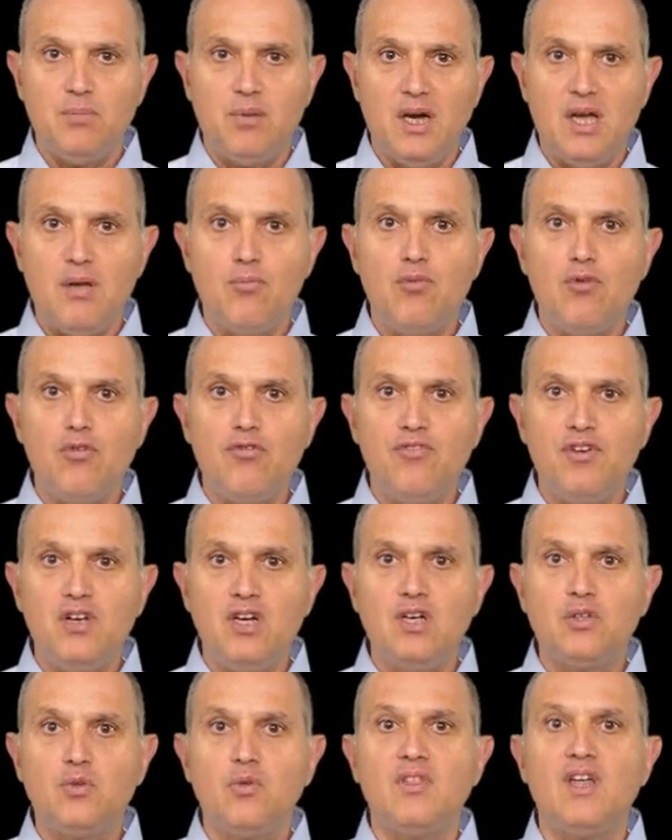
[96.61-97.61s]
by
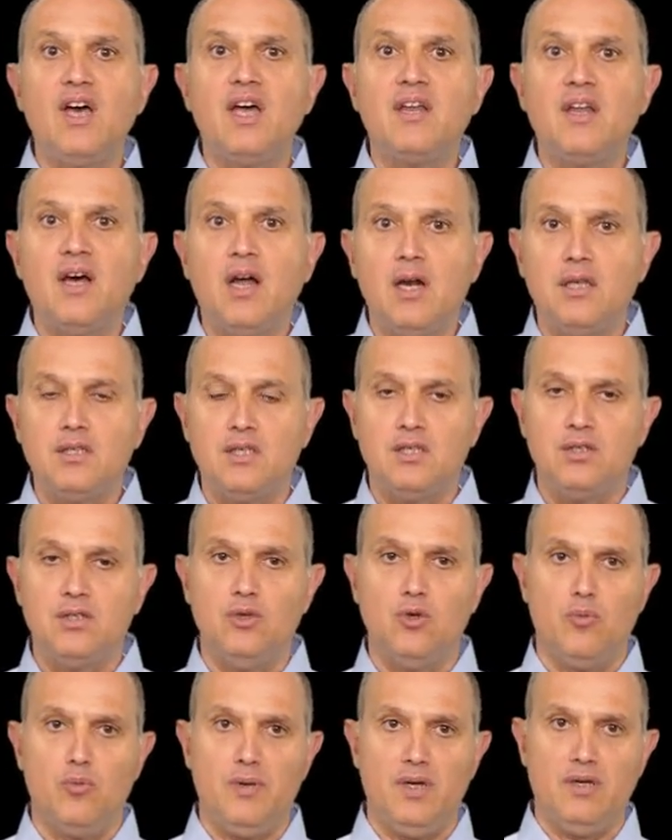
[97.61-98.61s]
moving to the analysis
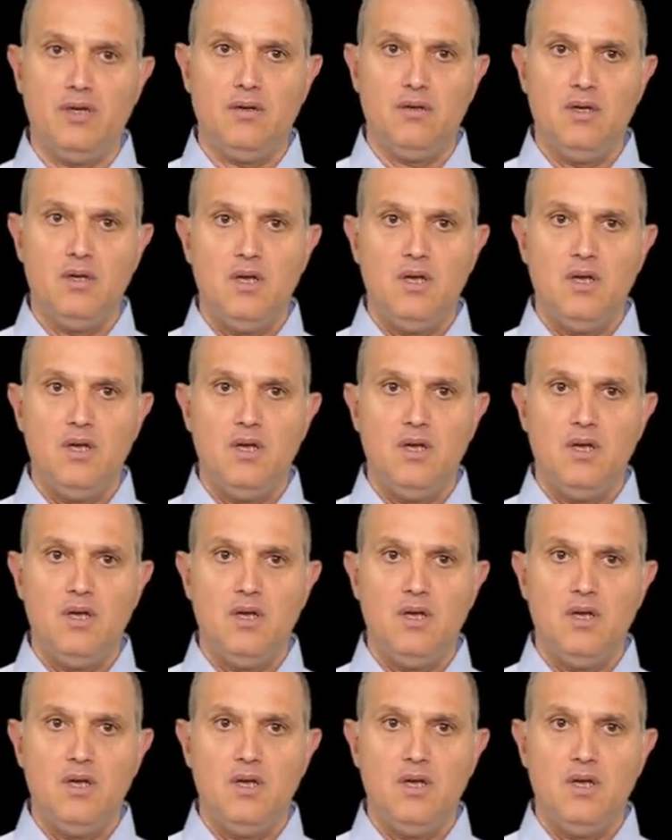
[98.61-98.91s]
domain.